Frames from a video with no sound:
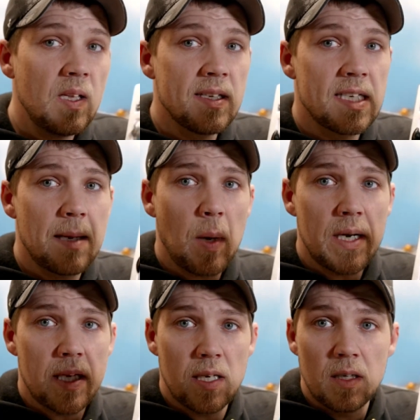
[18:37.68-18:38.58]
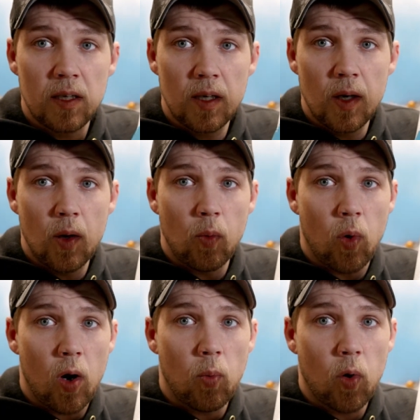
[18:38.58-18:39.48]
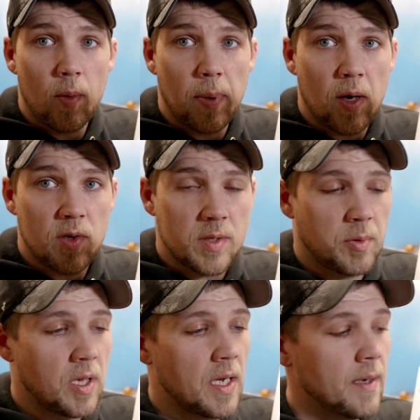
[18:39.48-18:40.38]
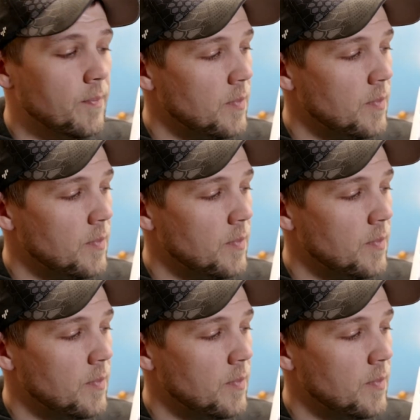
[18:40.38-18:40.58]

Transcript: Same idea, wall wart power supply,